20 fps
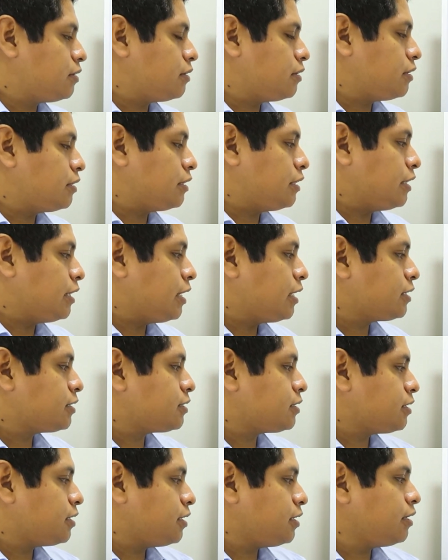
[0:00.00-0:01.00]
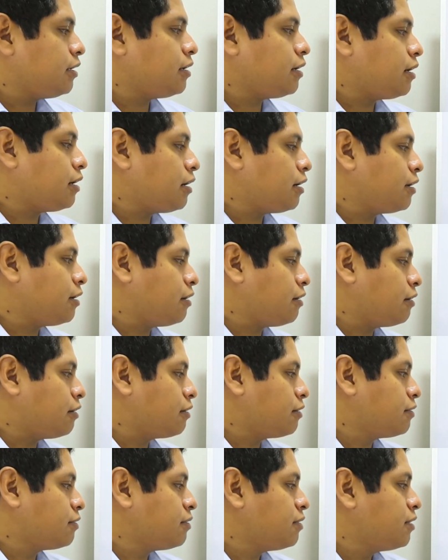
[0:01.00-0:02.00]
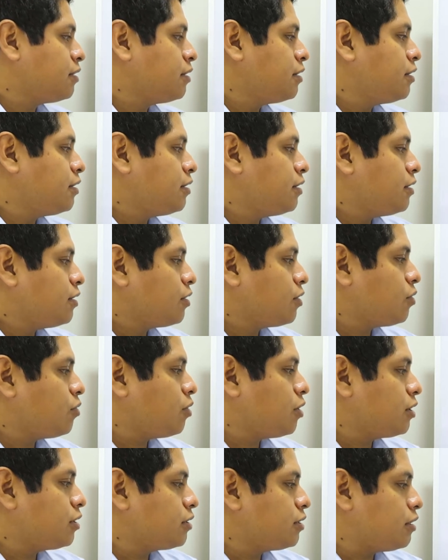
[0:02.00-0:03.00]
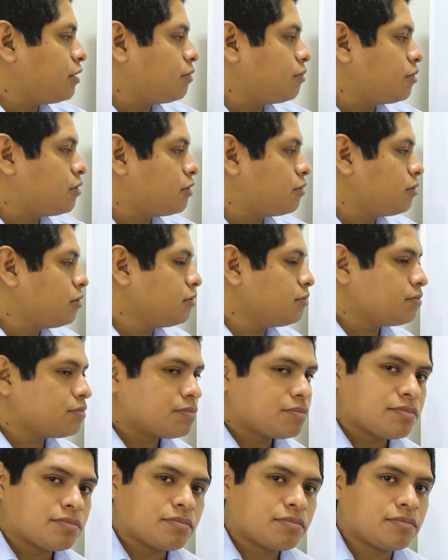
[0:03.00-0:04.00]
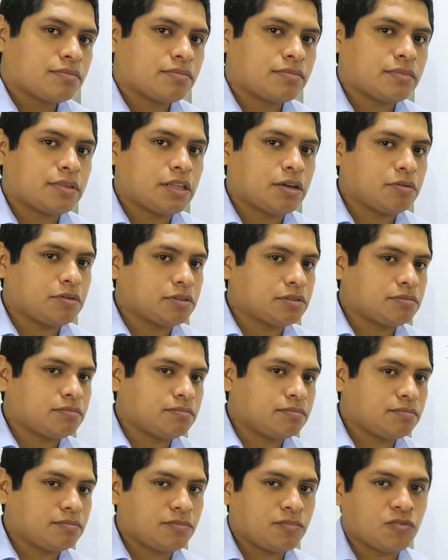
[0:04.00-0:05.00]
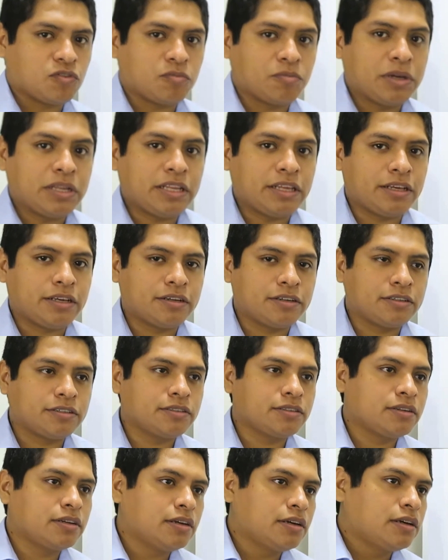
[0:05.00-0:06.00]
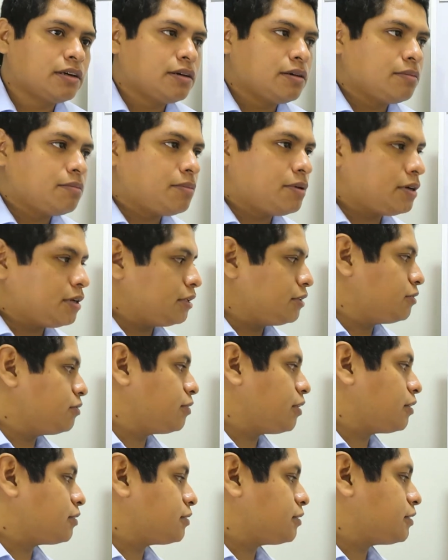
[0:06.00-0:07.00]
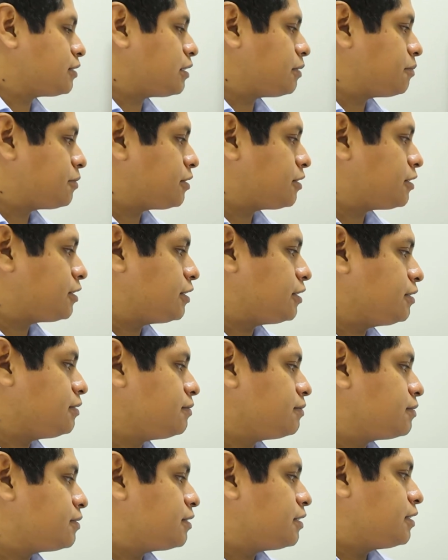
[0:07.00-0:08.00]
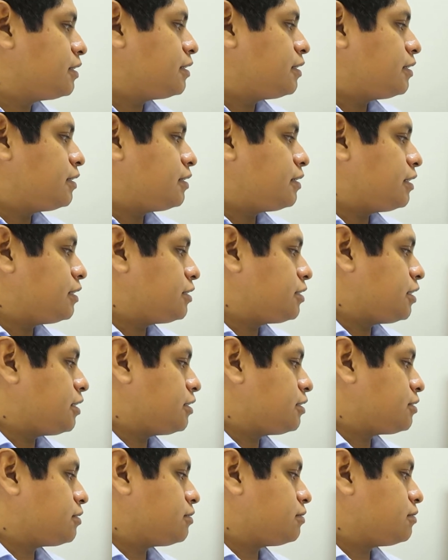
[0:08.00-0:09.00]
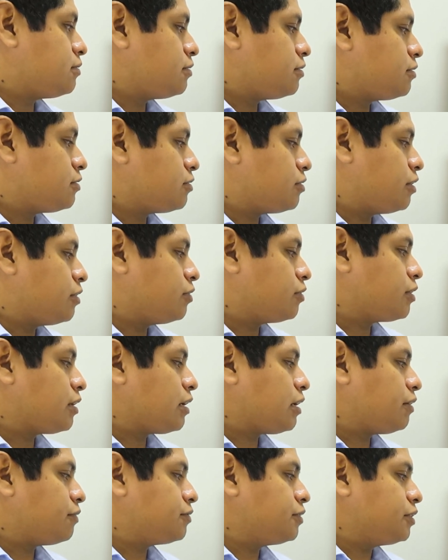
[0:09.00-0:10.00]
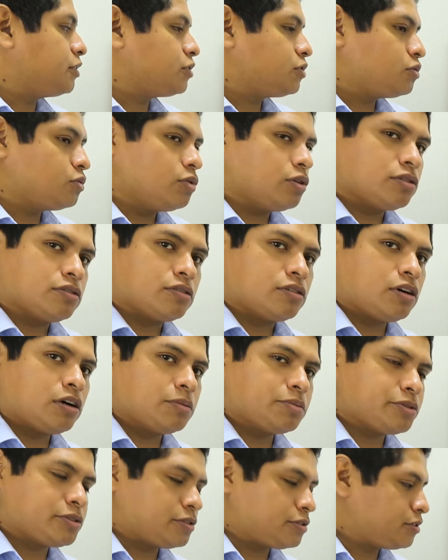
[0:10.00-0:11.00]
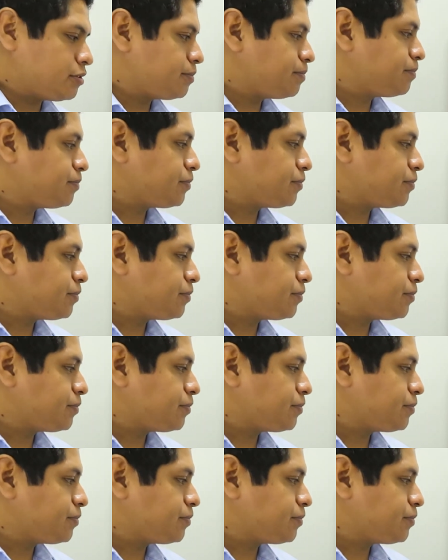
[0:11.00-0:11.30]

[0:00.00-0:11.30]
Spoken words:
the essay, IR, quant, and verbal. That was for many years. But in 2017, they changed so that you can have these two other options.